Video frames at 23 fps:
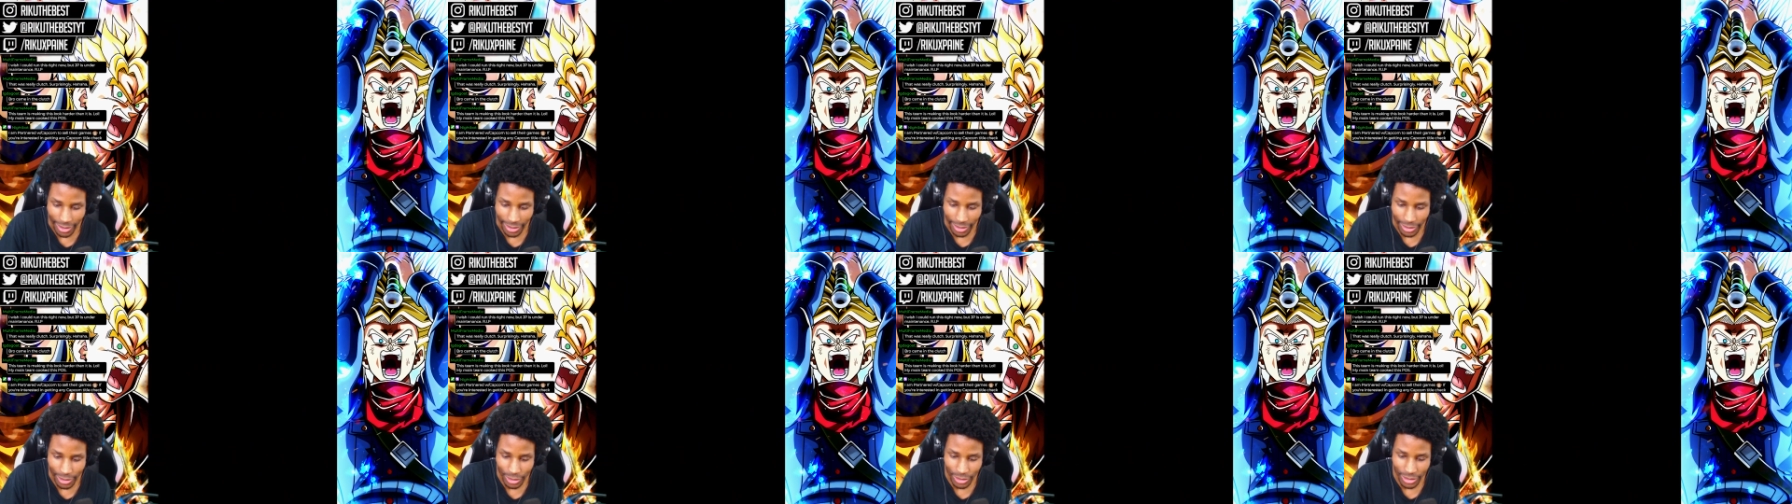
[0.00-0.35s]

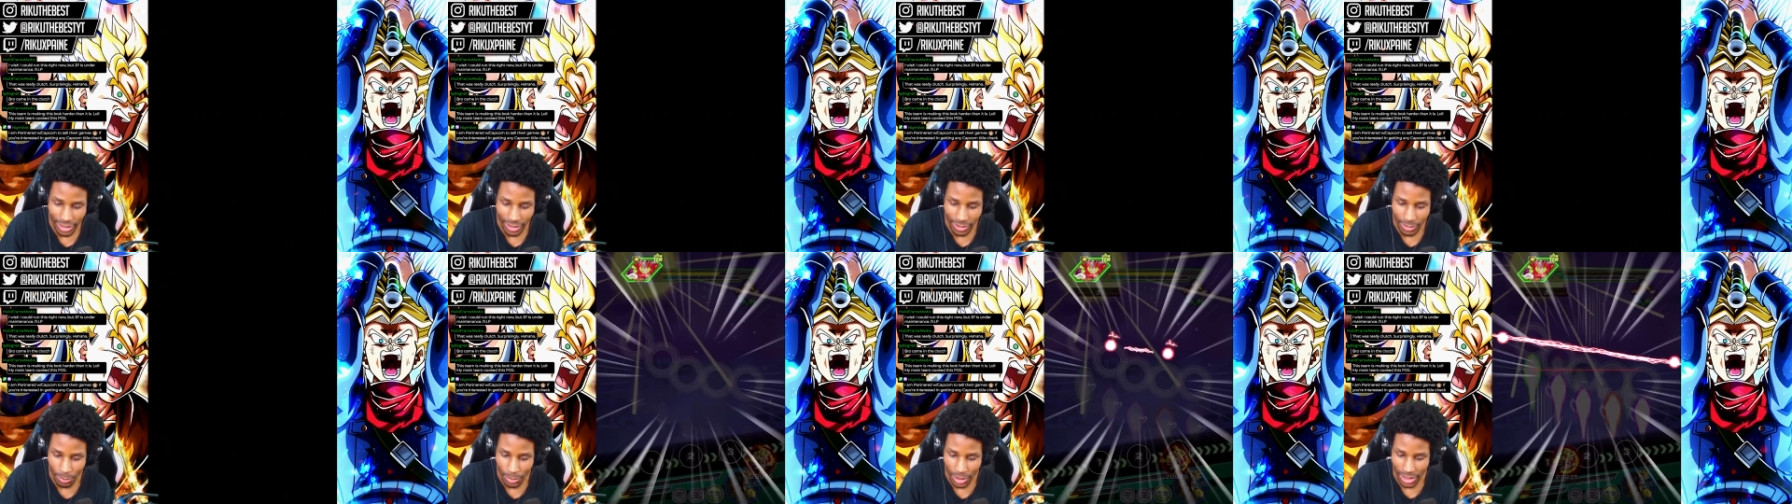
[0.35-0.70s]
yeah, you're
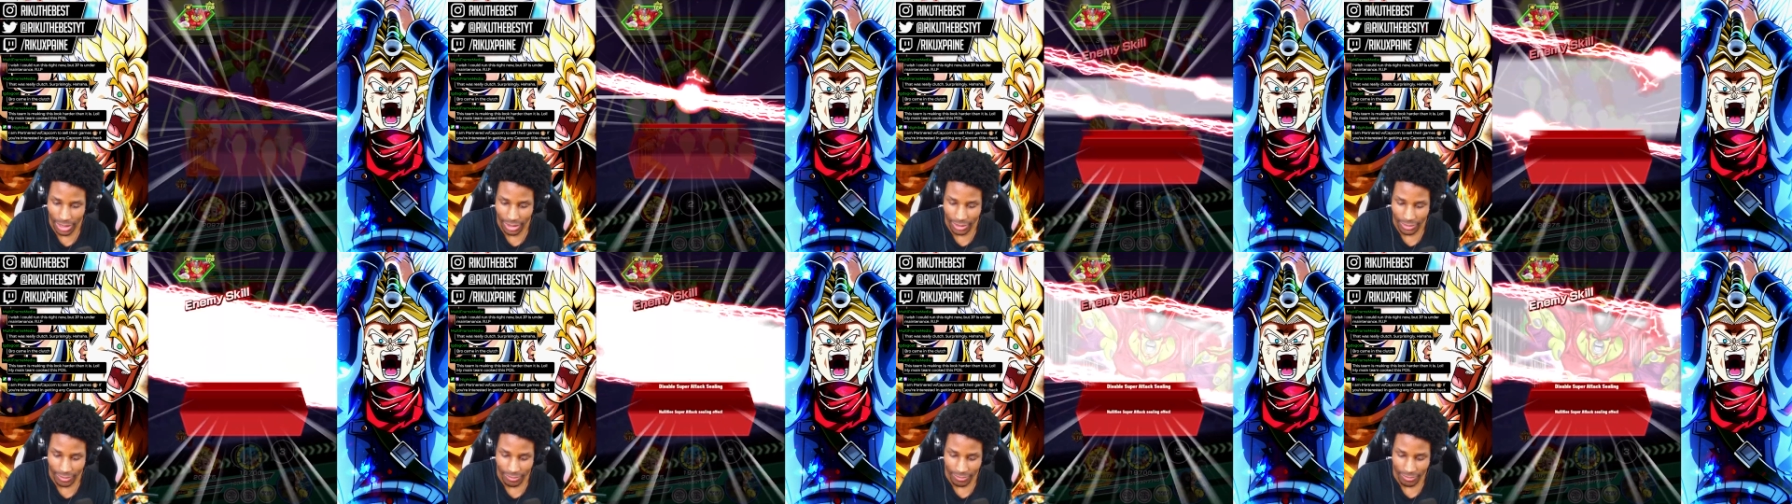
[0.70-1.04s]
done,
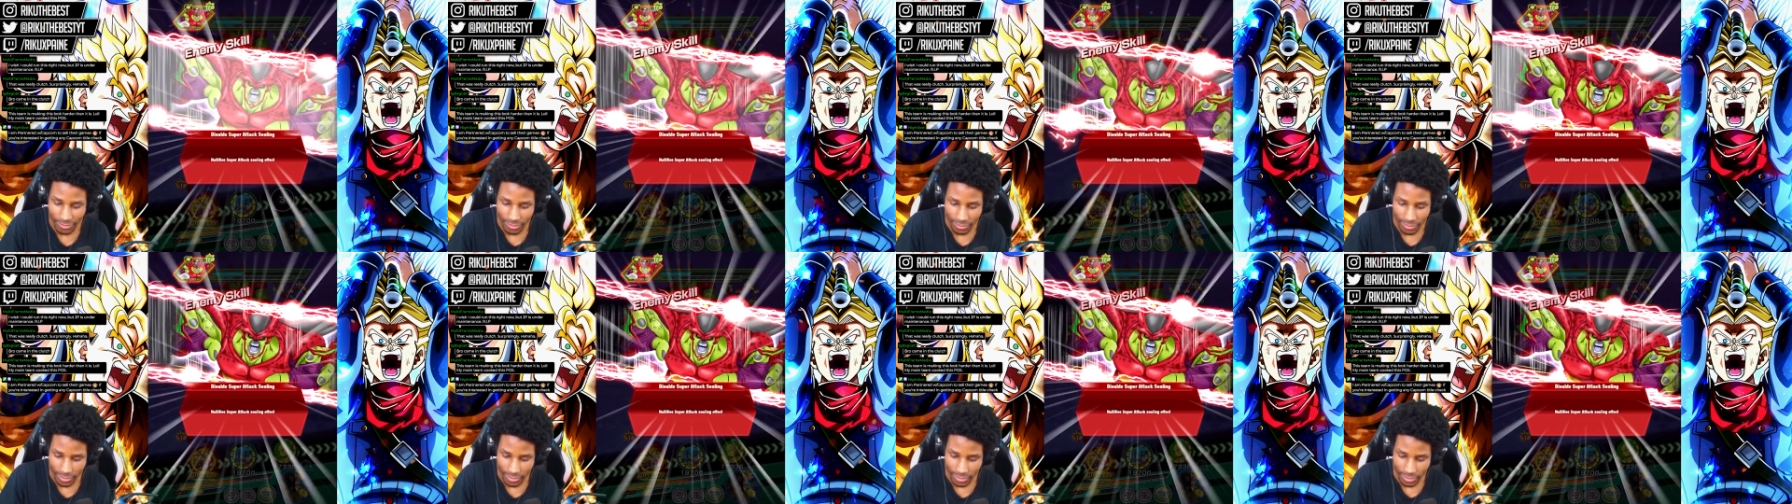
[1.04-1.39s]
buddy.
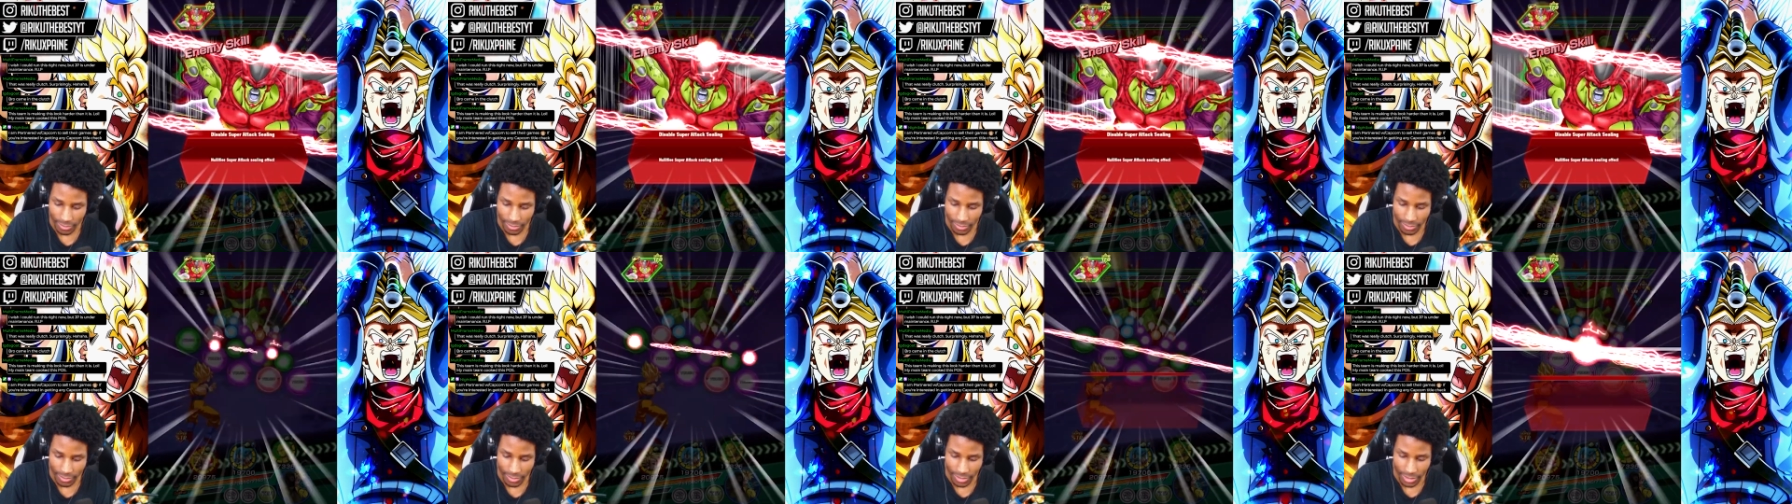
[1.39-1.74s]

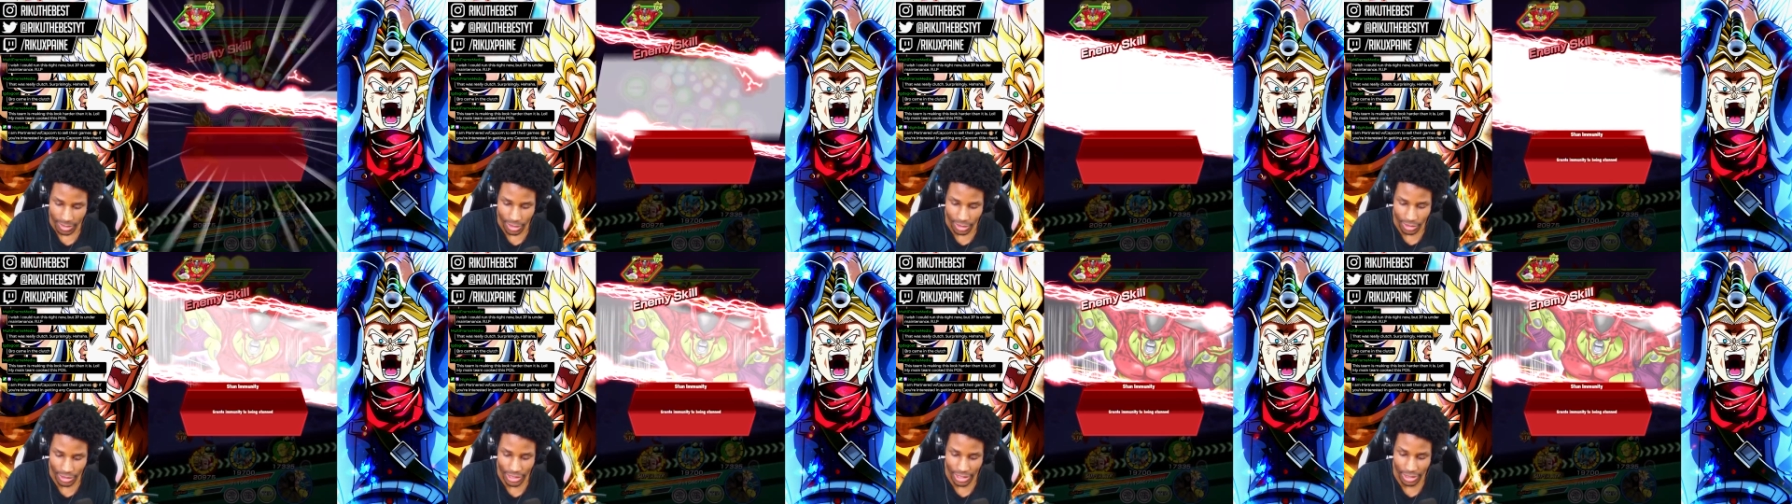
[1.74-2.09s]

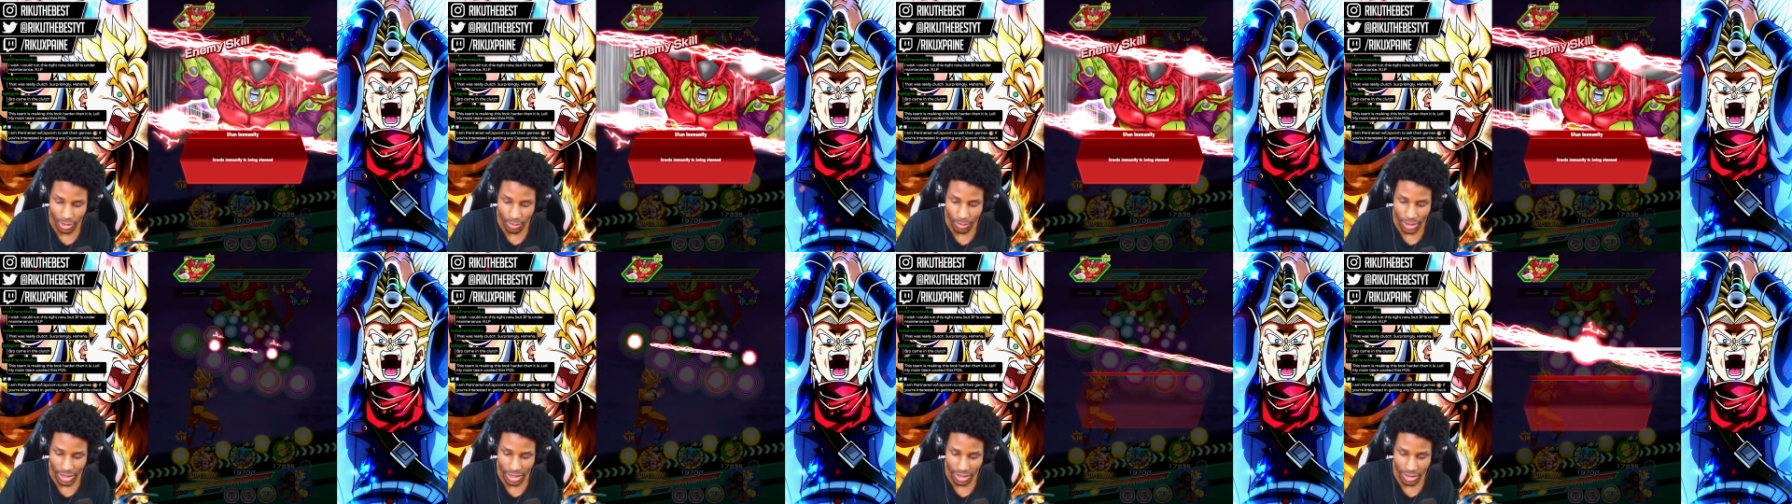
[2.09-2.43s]
You're
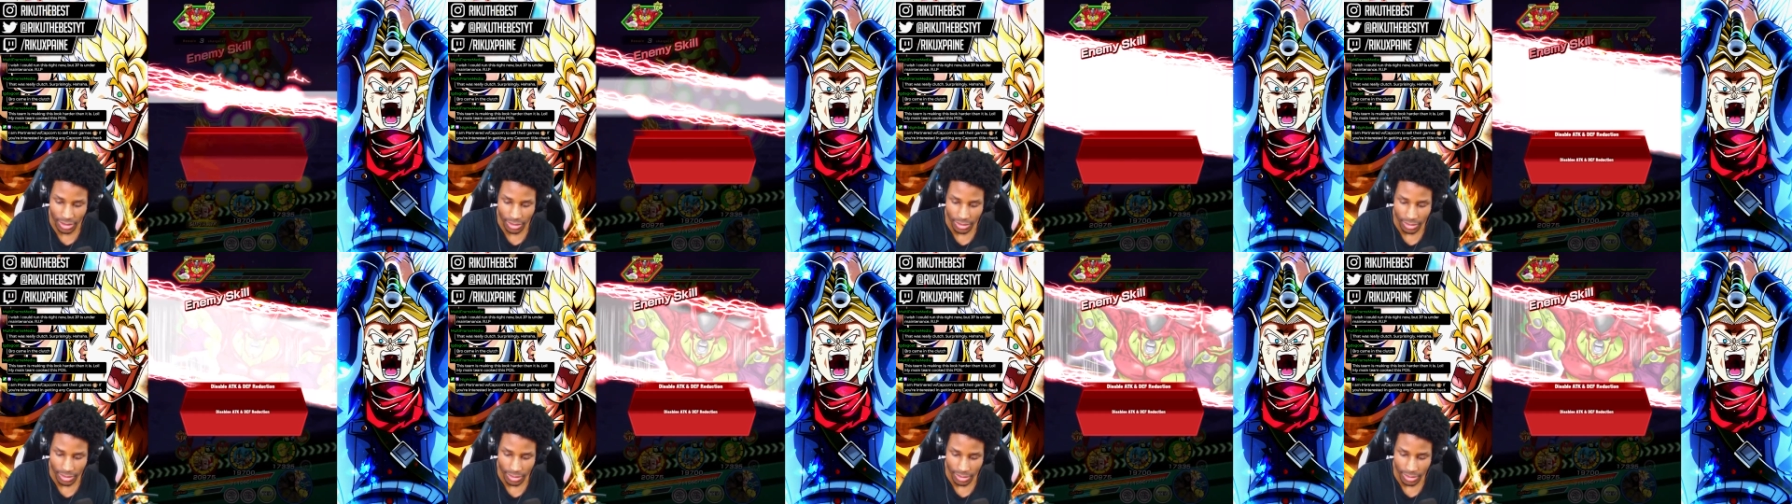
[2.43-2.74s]
done, buddy.